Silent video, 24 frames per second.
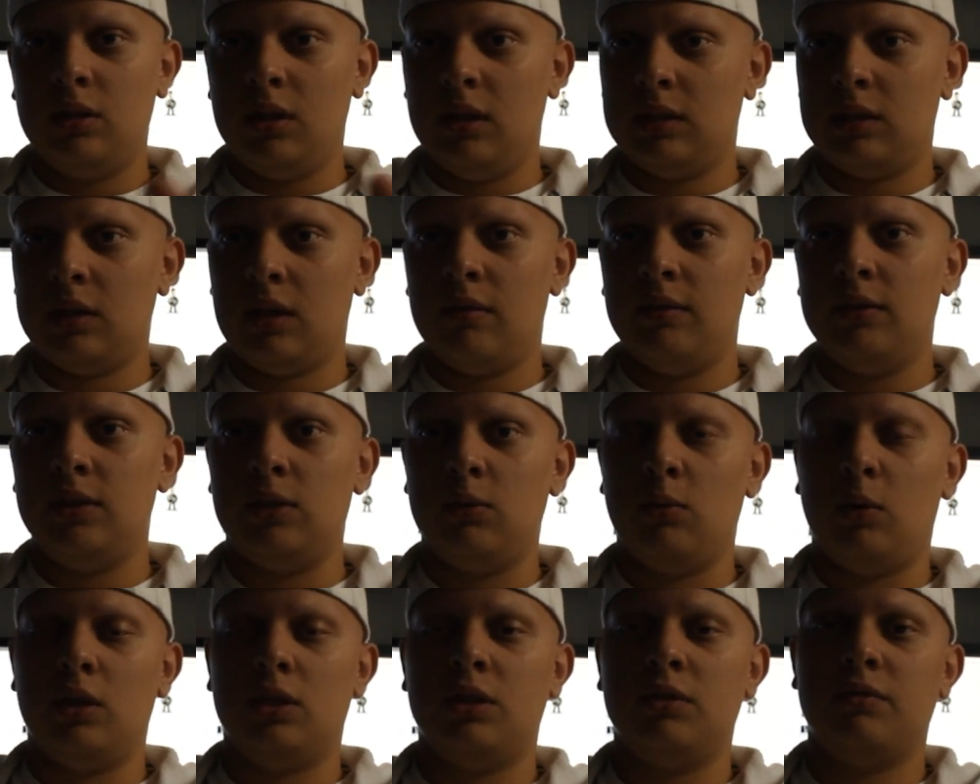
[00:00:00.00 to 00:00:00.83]
You guys can
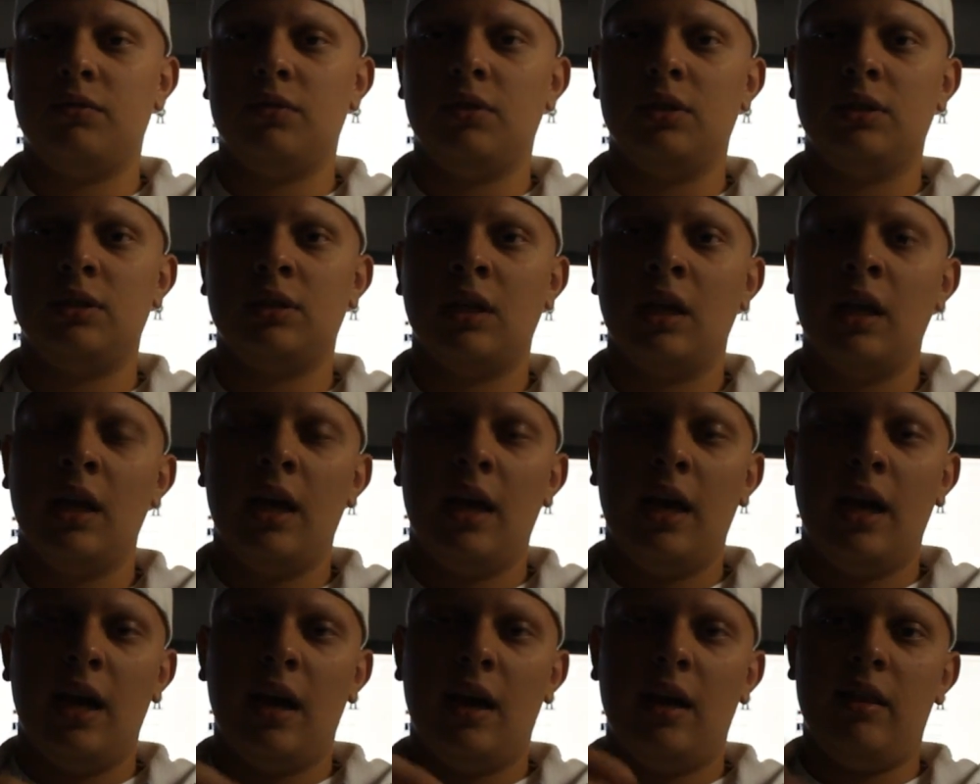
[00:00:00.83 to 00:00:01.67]
obviously watch it first
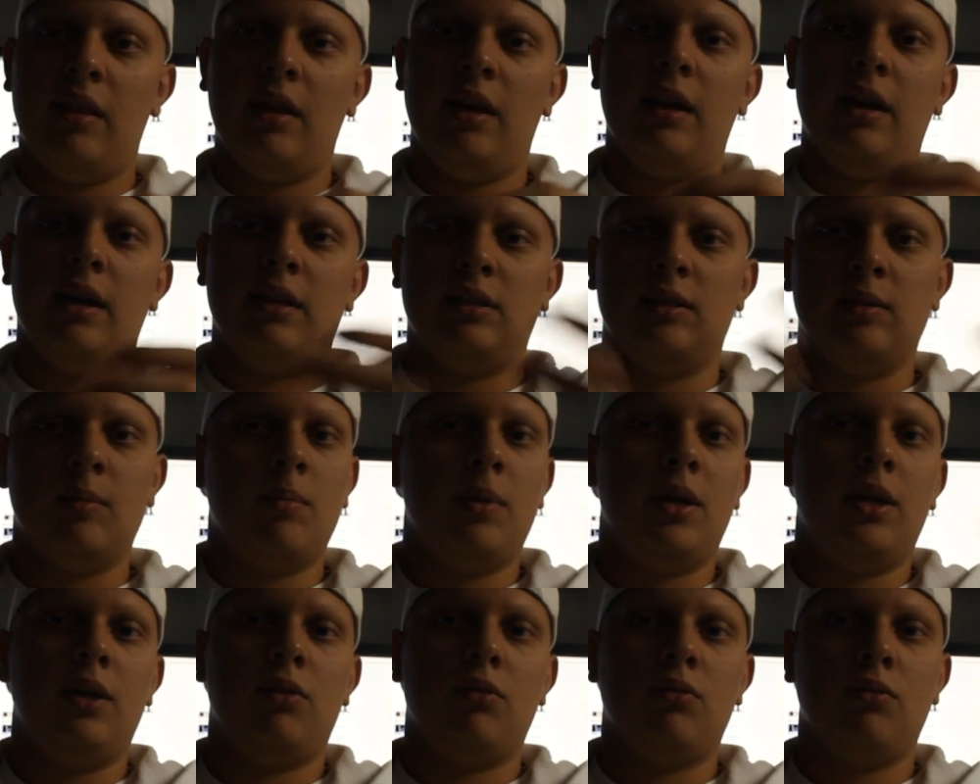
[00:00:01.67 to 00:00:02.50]
and then I
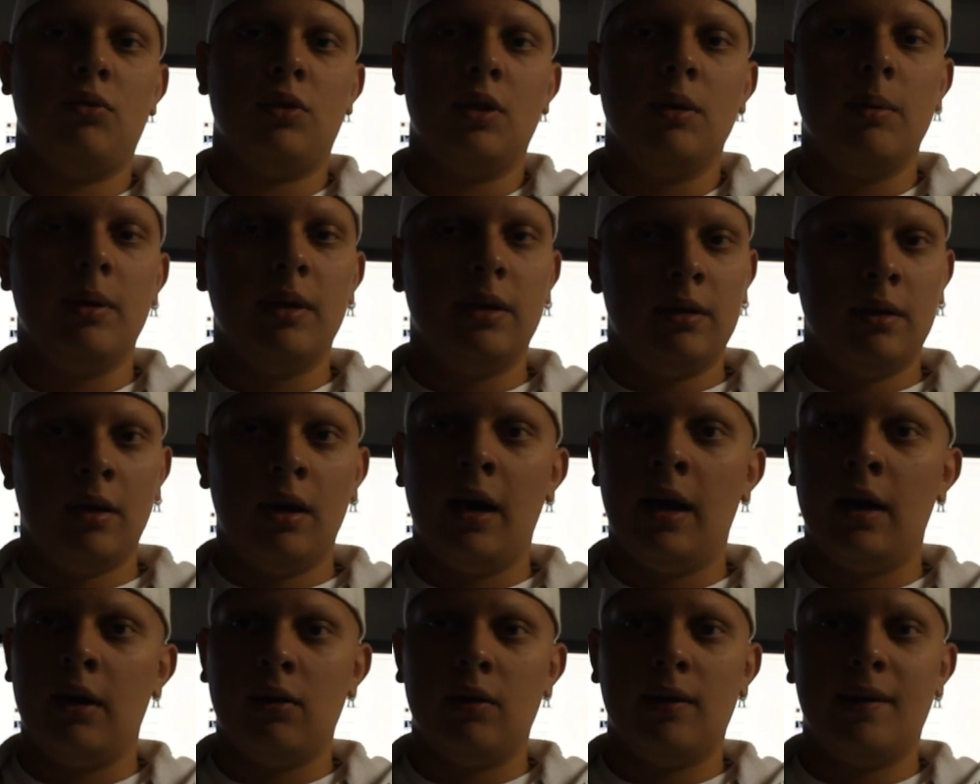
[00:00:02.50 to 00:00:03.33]
submit it through them and
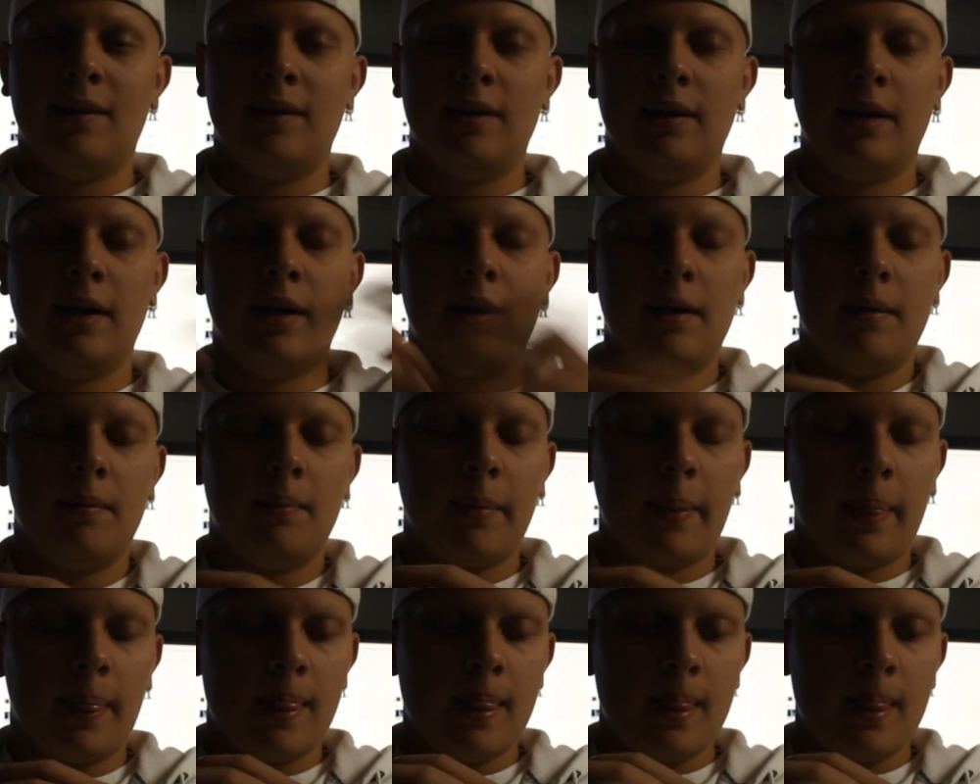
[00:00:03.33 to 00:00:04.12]
I don't know how they get it.